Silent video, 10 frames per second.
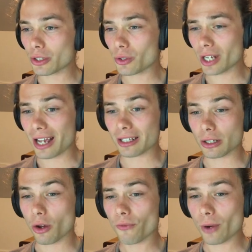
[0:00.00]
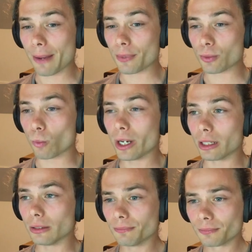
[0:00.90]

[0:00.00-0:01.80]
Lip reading: use it as an off-ramp as well.